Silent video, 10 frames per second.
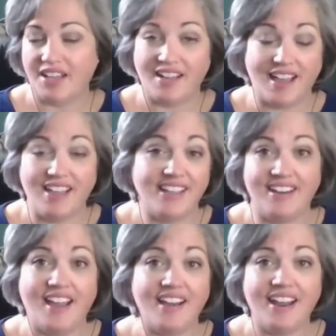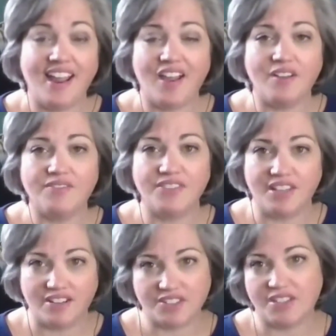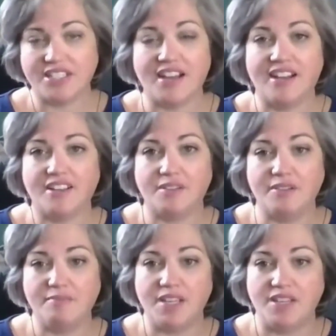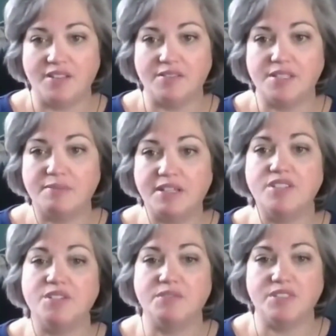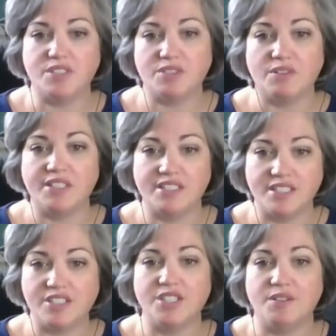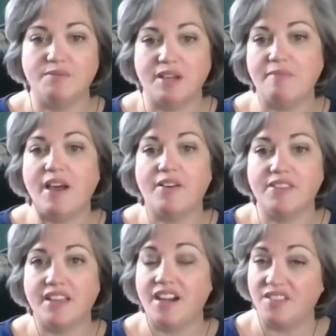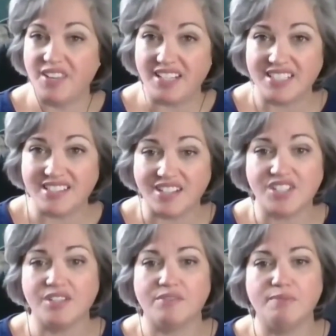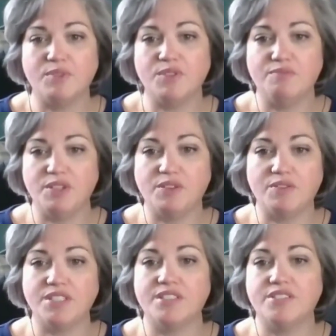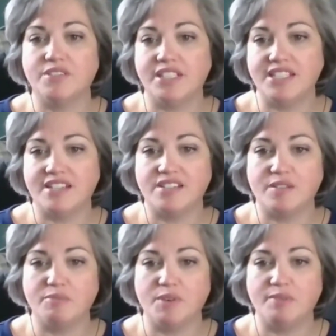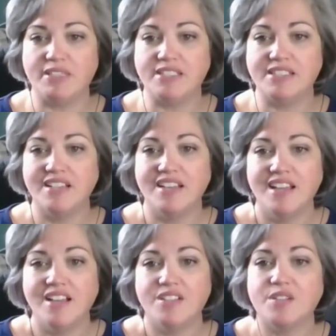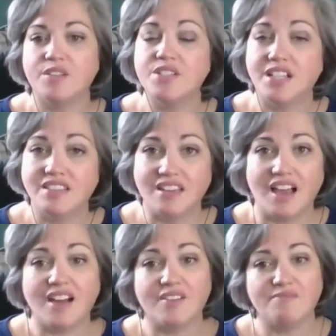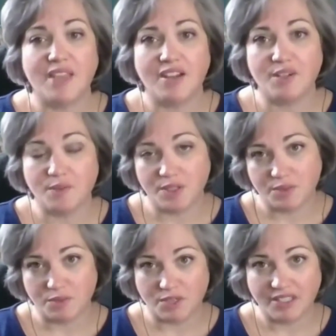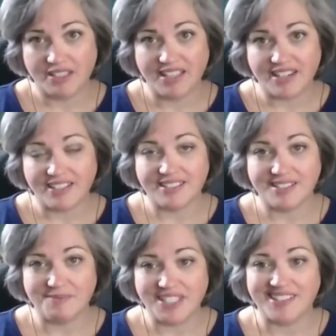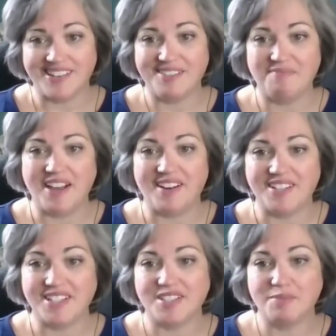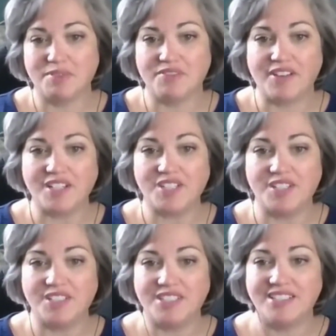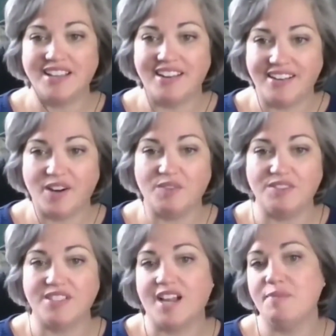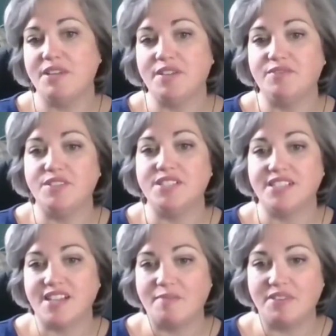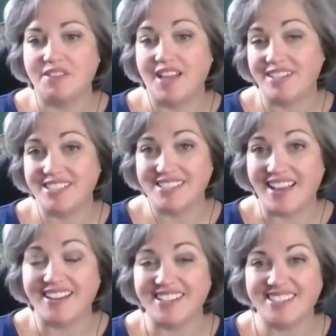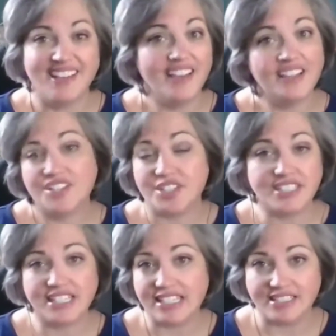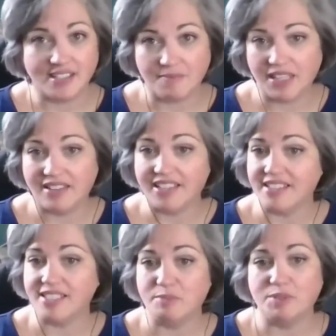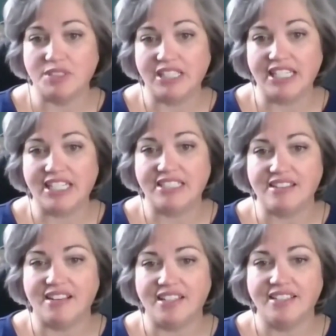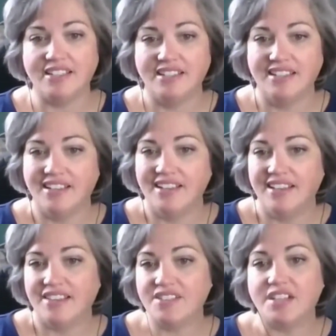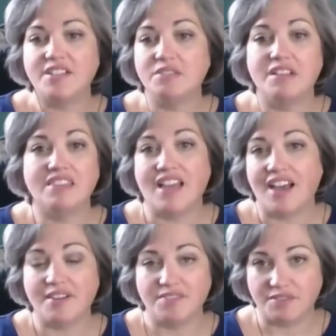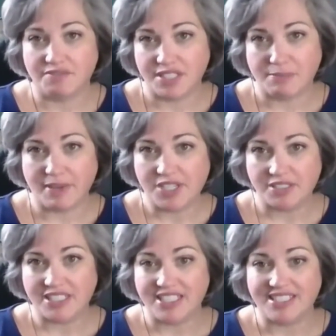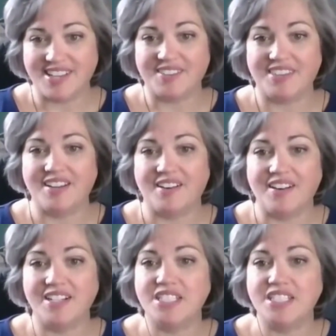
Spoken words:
I cannot have the ultrasonic equipment used because you will destroy the tissue in my mouth. And I've had suction removed mucosa during dental appointments. So there's a lot of manual work that needs to be done by our dental professionals and careful timing of using topical anesthetics just to get something like a simple cleaning done. There's also a lot of different specialties out there.